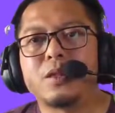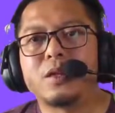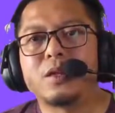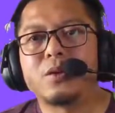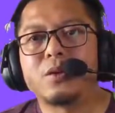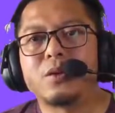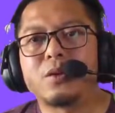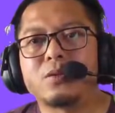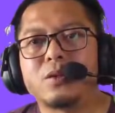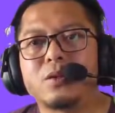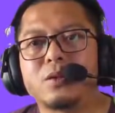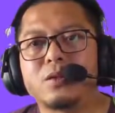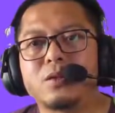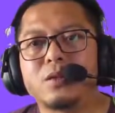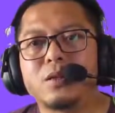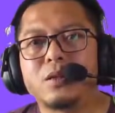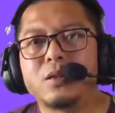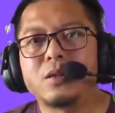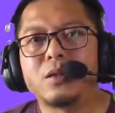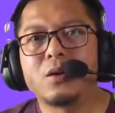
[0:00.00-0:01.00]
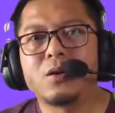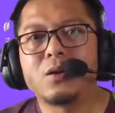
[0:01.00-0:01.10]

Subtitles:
in oxygen